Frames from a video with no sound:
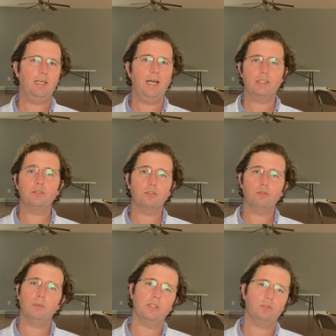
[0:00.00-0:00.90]
extra
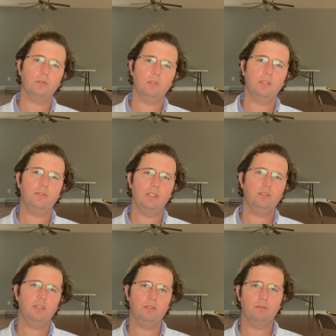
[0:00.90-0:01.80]
special
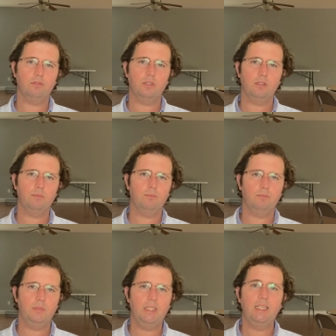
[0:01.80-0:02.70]
attention from
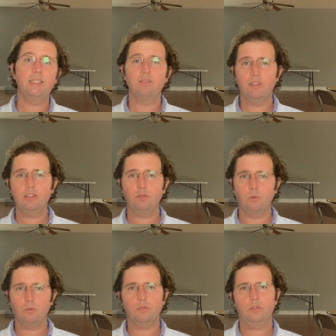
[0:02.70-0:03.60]

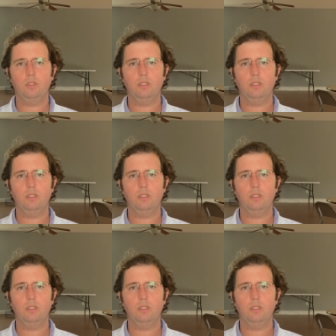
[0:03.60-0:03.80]
individuals.